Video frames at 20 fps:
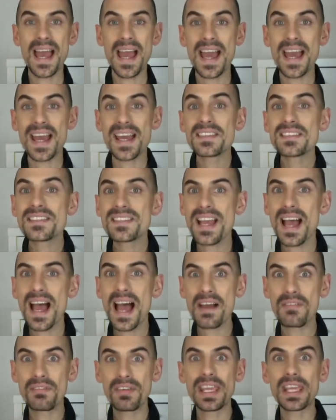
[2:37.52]
Hence,
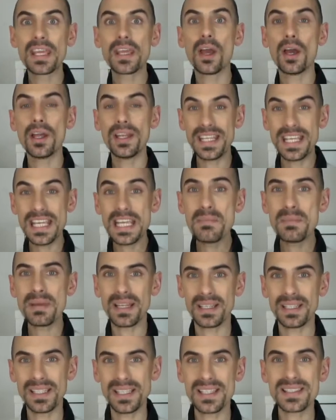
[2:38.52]
having an
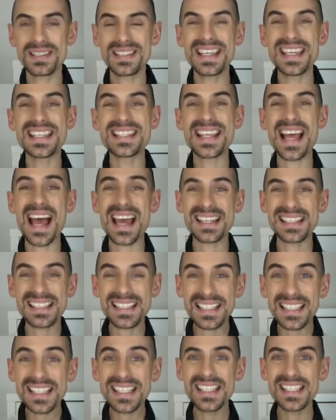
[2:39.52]
email list is
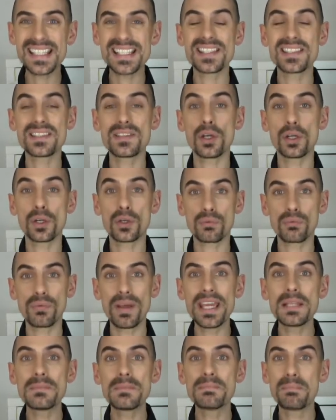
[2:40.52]
at least a
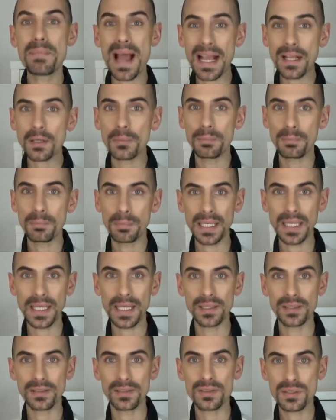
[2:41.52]
great backup
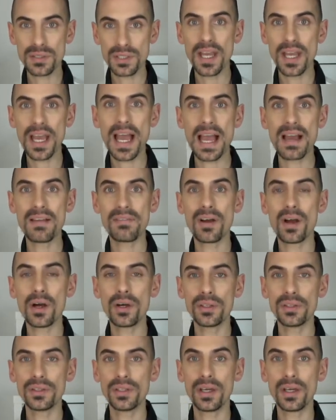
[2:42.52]
plan to have
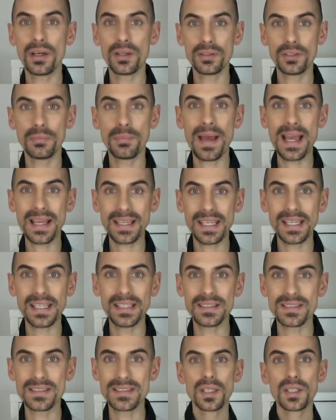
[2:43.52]
on, on the back
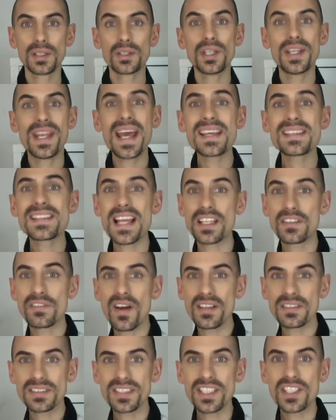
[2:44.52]
end. The next
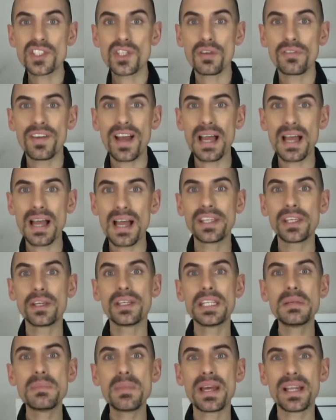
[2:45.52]
advantage of having an
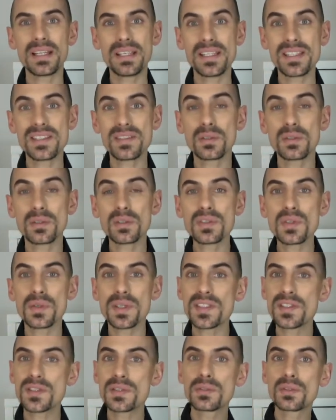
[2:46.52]
email list also
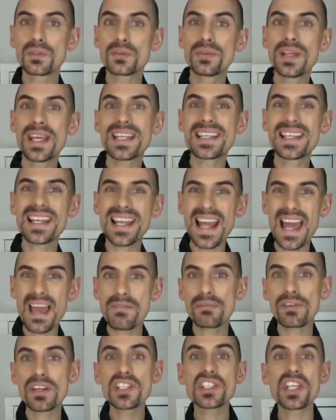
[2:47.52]
is to create
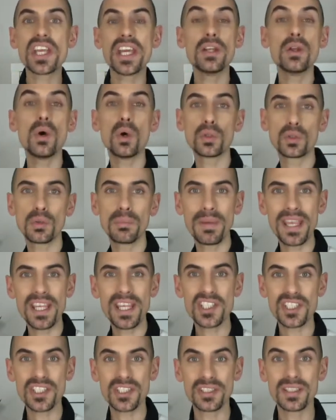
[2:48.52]
leverage and
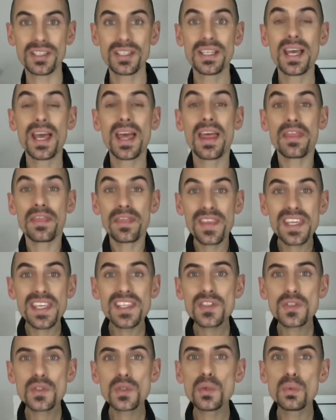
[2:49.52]
automation.
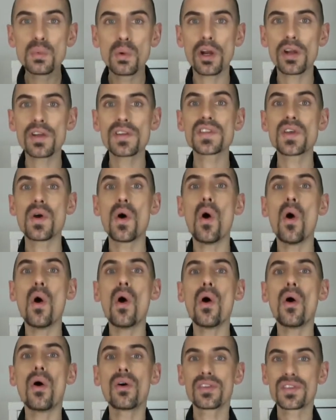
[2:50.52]
These two words
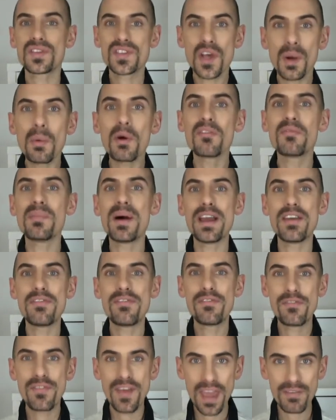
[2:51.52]
are some of my
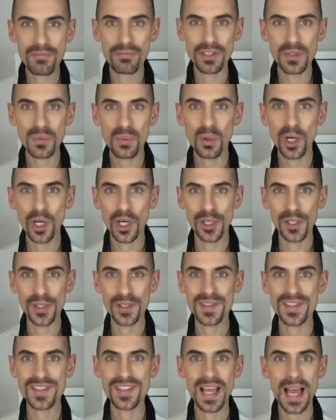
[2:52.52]
favorite
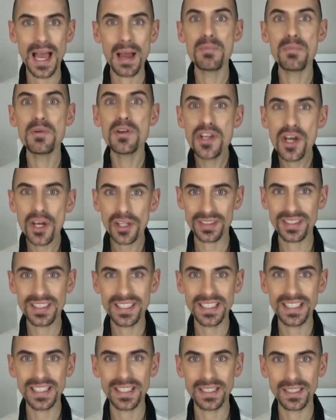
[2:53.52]
words. I'm not
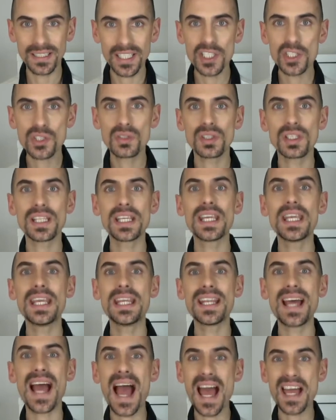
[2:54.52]
kidding. Literally,
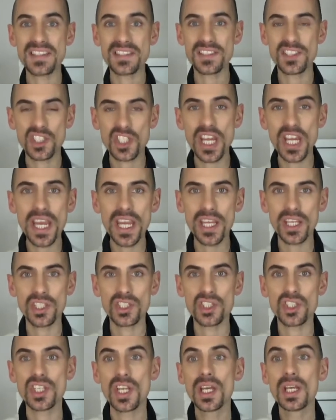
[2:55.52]
it has
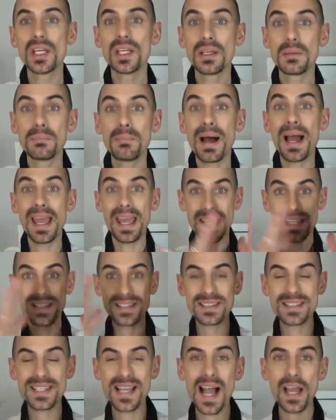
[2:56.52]
changed my
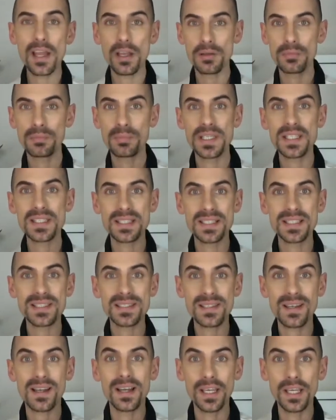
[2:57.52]
entire business
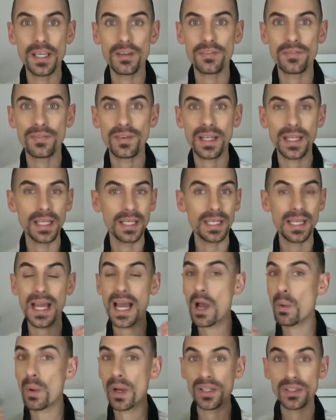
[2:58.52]
life, like
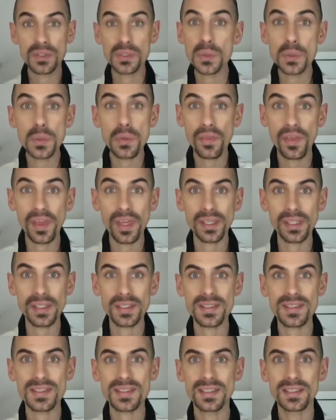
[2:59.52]
how I do
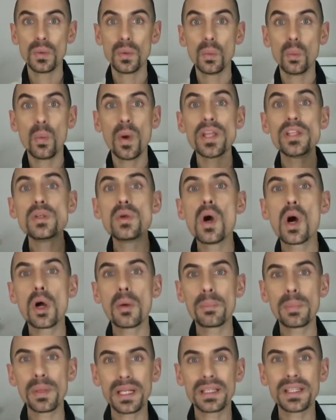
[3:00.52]
things. When you are
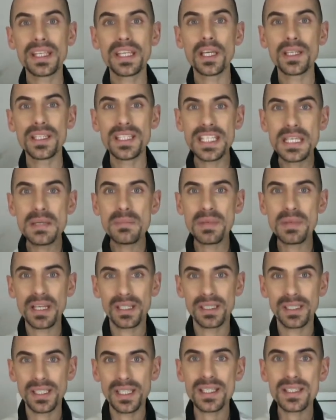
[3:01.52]
building an email
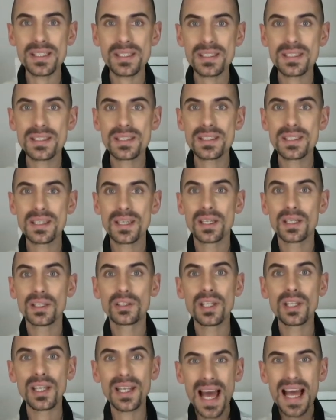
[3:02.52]
list,
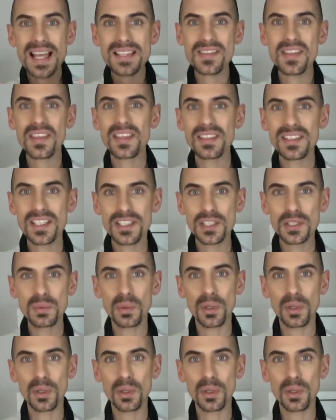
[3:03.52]
the last thing that you